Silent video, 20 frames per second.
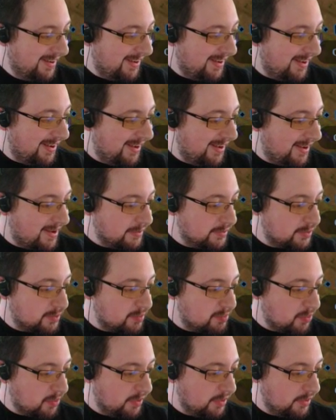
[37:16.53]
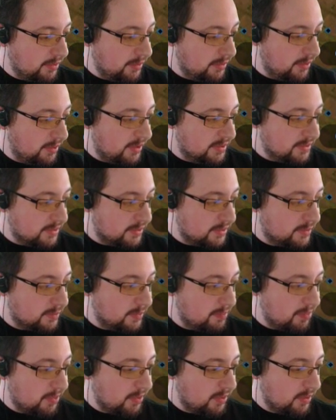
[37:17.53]
Eldest Reborn included as a
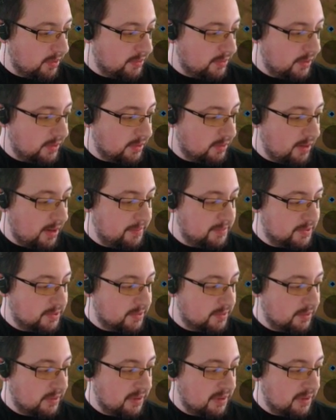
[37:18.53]
sweeper that grabs